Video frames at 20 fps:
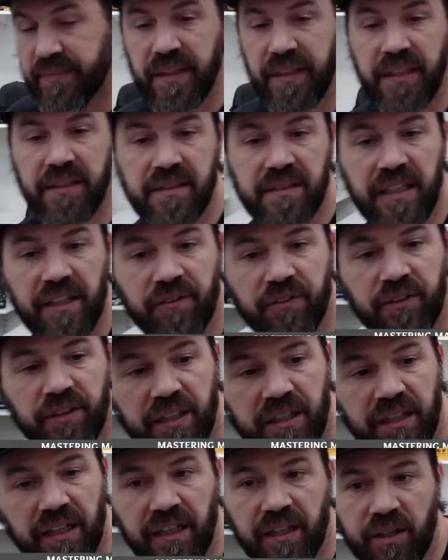it's
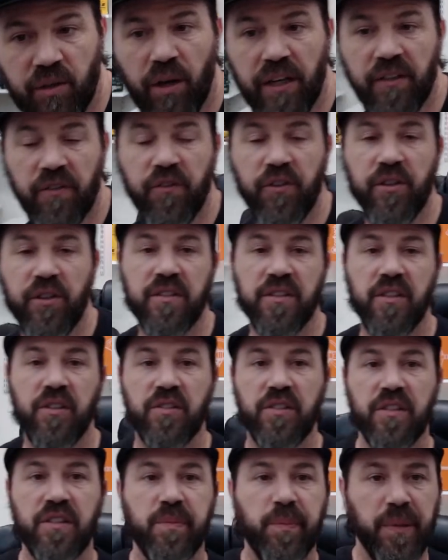definitely uh, quite a few
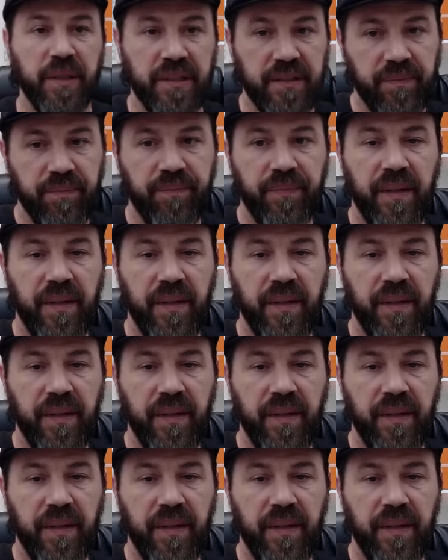excuses, but